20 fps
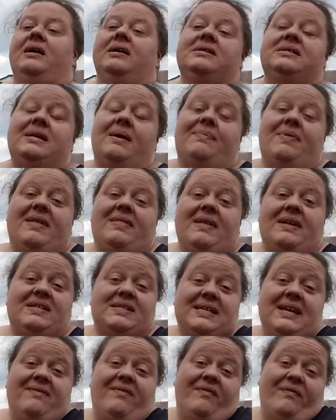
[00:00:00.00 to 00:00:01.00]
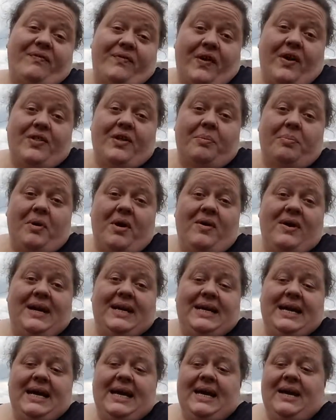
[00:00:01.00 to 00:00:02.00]
something that's even further
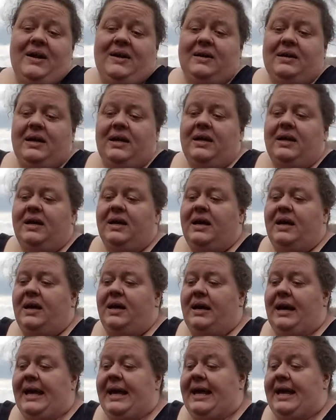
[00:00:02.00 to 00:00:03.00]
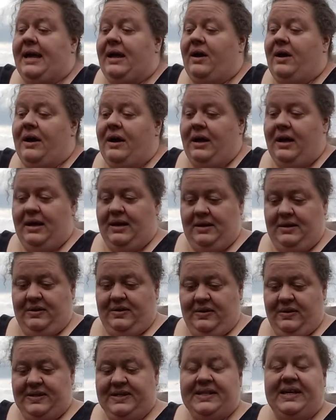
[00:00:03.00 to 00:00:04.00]
broken down on a
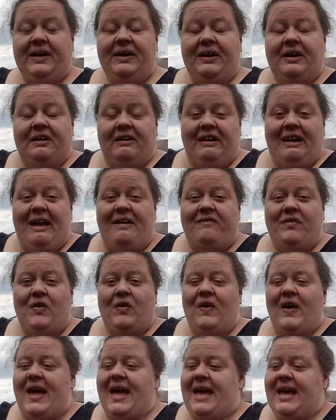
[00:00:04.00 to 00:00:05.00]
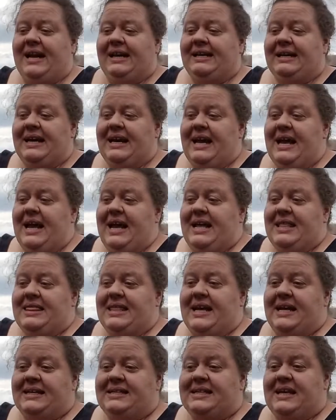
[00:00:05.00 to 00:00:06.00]
cellular level, and
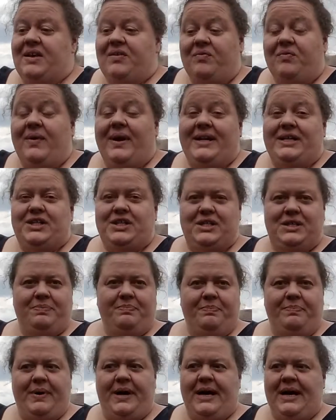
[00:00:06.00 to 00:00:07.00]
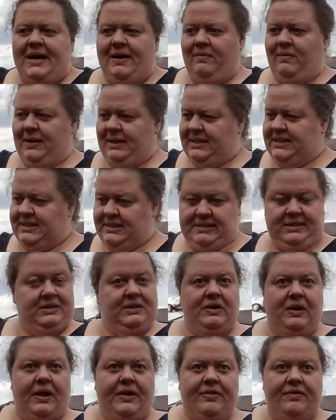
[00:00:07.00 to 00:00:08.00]
that's enriched by what's
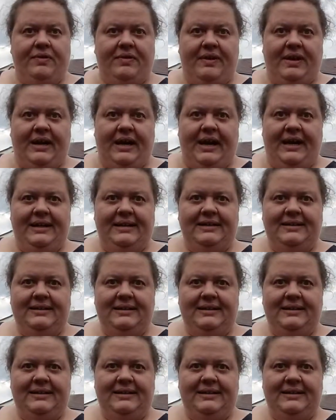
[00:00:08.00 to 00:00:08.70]
gone through their gut.